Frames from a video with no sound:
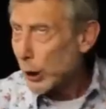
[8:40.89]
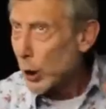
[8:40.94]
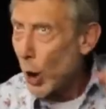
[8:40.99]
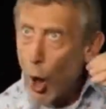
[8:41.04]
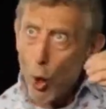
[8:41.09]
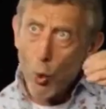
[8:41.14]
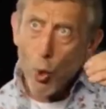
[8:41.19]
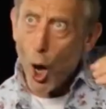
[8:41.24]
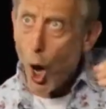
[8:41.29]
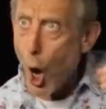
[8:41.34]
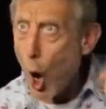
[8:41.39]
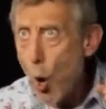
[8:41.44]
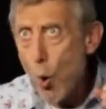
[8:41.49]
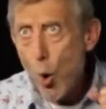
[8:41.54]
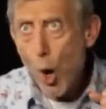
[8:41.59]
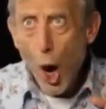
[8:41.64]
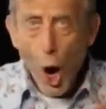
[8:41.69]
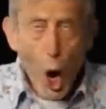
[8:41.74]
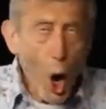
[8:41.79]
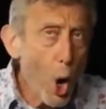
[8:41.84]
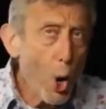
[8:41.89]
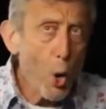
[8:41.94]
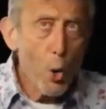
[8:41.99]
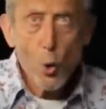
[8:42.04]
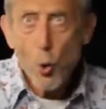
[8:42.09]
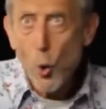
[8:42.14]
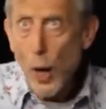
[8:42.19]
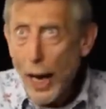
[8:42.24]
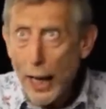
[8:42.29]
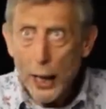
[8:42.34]
Yo ho
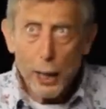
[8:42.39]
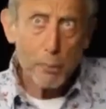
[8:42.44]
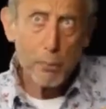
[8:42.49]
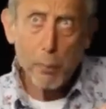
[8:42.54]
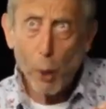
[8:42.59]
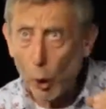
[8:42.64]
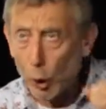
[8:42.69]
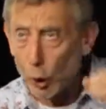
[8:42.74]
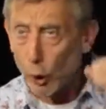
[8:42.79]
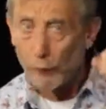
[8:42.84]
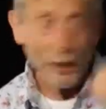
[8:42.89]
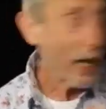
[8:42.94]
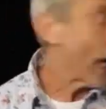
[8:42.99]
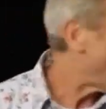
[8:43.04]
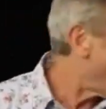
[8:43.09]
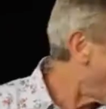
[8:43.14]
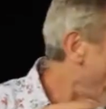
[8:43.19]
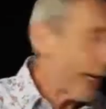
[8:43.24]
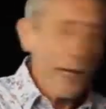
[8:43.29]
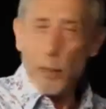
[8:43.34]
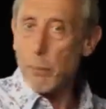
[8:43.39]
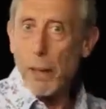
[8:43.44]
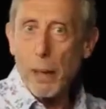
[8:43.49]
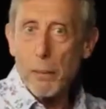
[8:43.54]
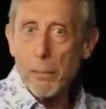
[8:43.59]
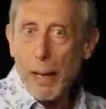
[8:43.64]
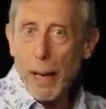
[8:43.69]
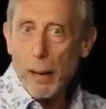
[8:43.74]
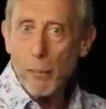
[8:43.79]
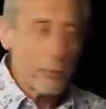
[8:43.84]
ho and a bottle of... And I hear
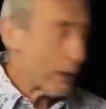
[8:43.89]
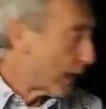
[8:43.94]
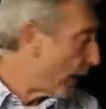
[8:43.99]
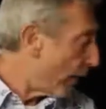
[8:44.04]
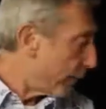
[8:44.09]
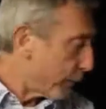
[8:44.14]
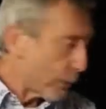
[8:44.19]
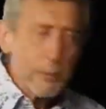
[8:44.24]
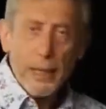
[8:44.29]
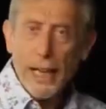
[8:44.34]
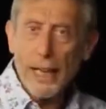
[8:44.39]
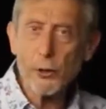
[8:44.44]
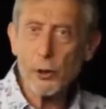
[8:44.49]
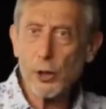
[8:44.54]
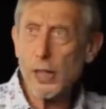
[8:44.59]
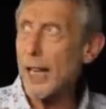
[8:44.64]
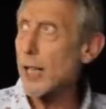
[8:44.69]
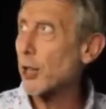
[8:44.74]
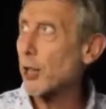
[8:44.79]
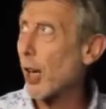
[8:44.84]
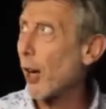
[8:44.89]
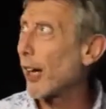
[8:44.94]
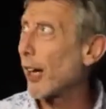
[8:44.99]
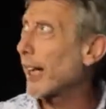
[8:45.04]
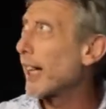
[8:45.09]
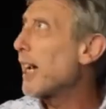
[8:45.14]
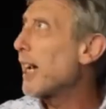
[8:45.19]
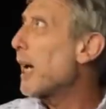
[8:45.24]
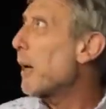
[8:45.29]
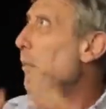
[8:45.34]
my mum from downstairs
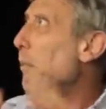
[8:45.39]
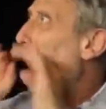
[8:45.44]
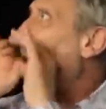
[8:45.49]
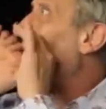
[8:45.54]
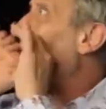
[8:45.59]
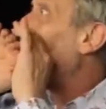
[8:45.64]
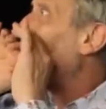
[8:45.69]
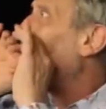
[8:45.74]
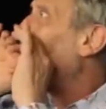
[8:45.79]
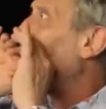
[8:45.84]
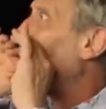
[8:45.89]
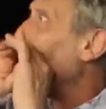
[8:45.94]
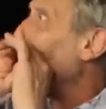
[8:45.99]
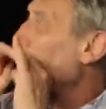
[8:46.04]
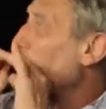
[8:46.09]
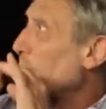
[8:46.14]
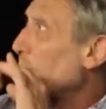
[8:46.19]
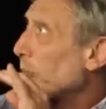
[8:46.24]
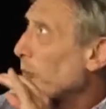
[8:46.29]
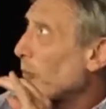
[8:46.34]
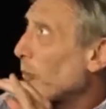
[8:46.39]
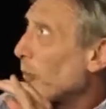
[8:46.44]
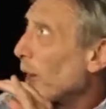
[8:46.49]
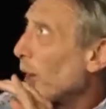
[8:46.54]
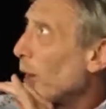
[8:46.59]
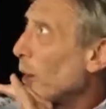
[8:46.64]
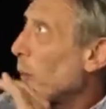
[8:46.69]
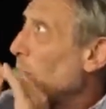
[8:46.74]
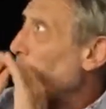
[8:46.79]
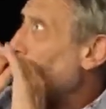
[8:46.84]
going, Michael,
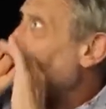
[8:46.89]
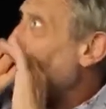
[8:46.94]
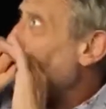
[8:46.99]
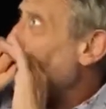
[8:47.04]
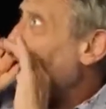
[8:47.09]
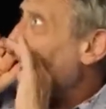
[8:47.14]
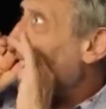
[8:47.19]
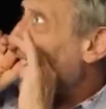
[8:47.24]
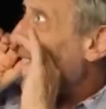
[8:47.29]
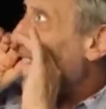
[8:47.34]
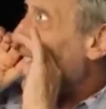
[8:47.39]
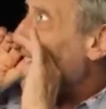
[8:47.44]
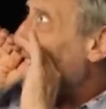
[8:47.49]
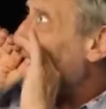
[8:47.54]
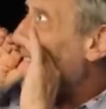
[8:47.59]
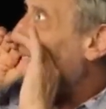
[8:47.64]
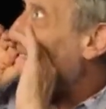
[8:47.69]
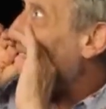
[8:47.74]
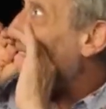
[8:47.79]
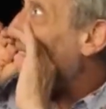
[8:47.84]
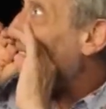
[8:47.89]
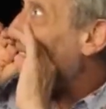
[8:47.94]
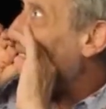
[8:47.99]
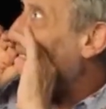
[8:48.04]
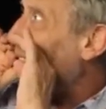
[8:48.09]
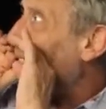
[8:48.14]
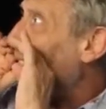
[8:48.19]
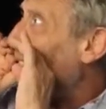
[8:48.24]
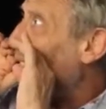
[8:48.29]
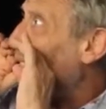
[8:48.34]
what's the silly singing
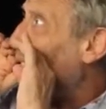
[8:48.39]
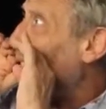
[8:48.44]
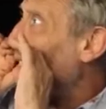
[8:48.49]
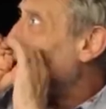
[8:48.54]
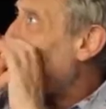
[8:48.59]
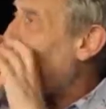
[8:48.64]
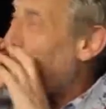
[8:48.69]
going on